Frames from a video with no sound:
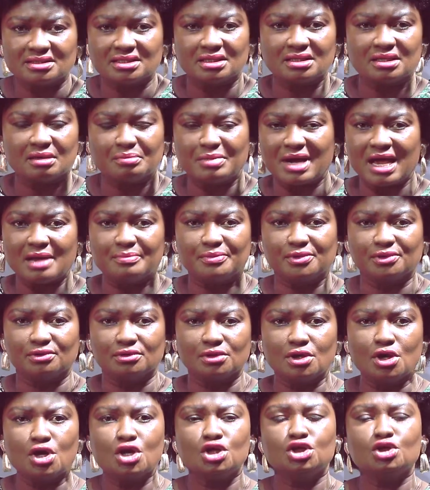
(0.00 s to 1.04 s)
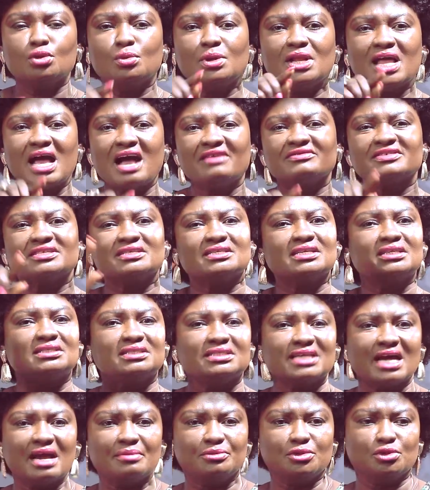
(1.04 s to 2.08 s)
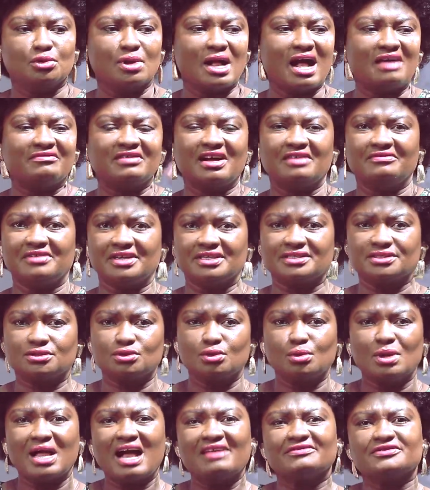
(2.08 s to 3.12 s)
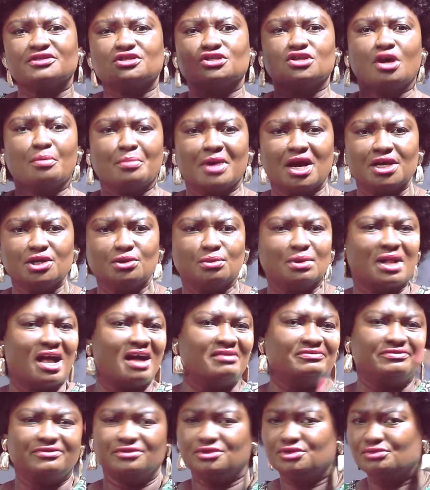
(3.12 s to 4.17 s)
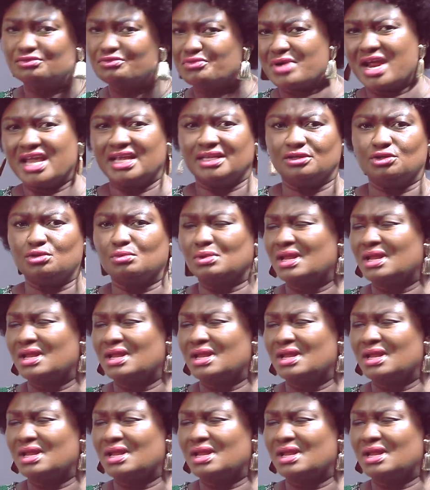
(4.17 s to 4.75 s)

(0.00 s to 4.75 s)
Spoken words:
is in the Bible, you will have seed time, you will have harvest, you will have summer, you will have rain, winter.